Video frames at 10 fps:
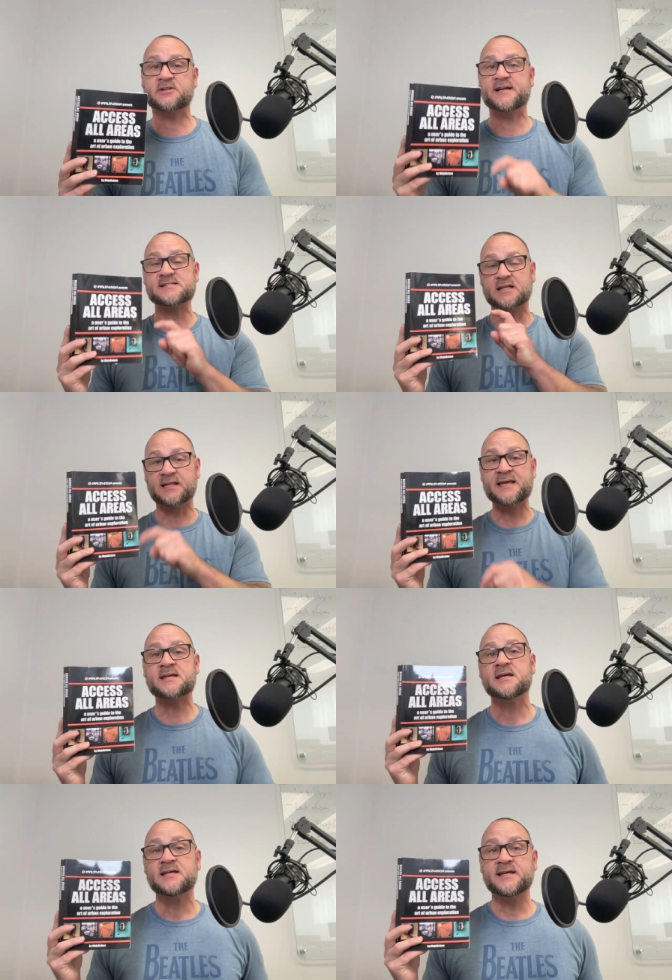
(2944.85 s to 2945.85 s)
there is a
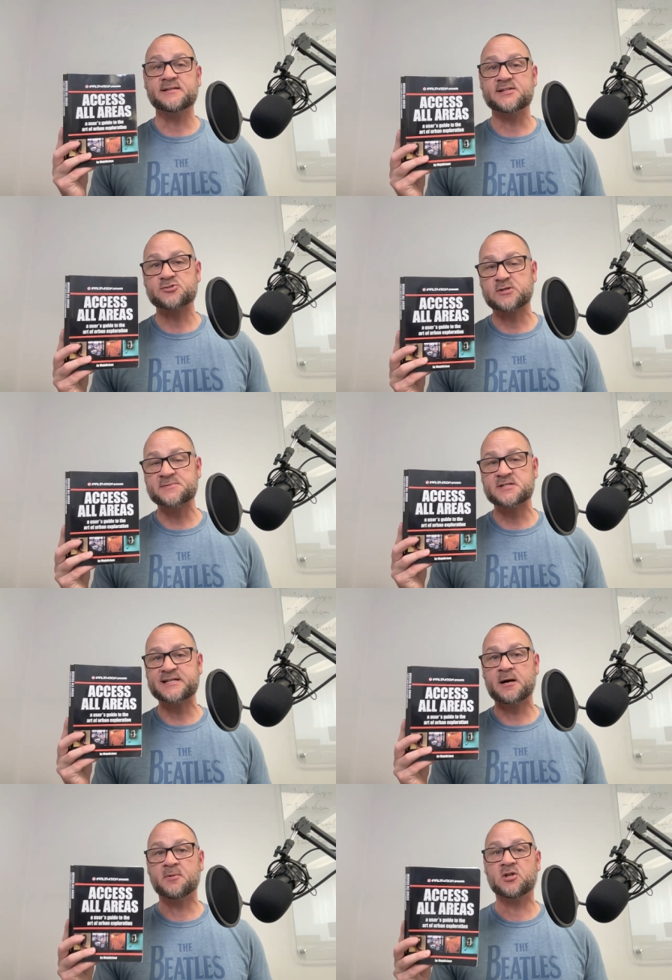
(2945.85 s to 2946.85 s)
link in the description
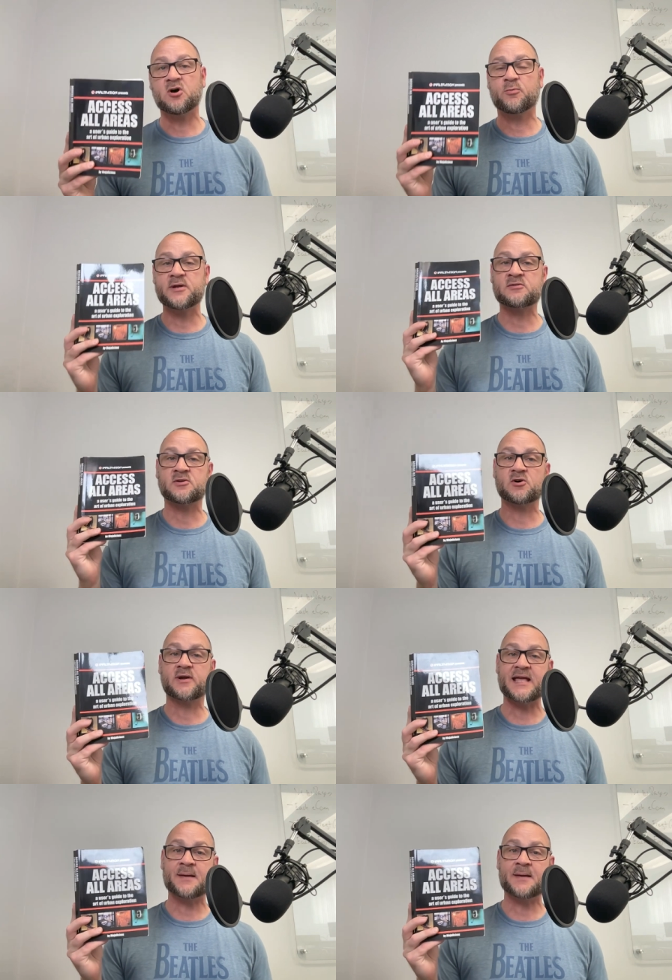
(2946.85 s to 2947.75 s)
down below where you can go to